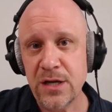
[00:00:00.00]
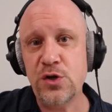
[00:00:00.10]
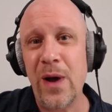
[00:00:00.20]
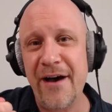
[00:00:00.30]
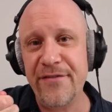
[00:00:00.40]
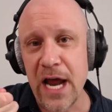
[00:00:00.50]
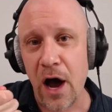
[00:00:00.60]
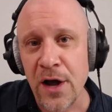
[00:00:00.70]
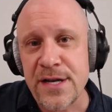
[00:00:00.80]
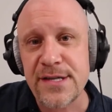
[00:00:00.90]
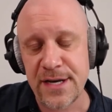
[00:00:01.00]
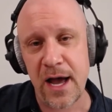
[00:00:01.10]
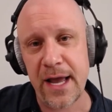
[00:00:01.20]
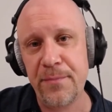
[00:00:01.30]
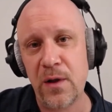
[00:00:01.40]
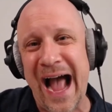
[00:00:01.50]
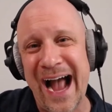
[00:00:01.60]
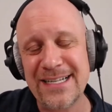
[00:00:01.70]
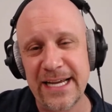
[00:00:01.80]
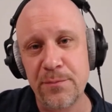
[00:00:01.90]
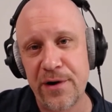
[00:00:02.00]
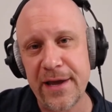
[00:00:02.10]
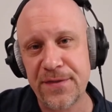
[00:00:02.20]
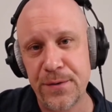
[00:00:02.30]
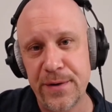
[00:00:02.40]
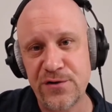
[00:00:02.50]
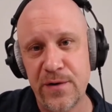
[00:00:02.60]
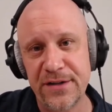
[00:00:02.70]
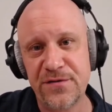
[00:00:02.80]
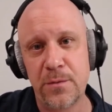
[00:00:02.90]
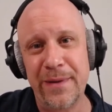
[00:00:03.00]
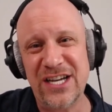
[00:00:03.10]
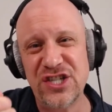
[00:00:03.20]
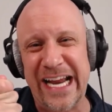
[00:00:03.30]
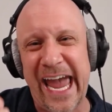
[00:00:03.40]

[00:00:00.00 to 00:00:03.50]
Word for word: to have an undeniable acting breakthrough and transformation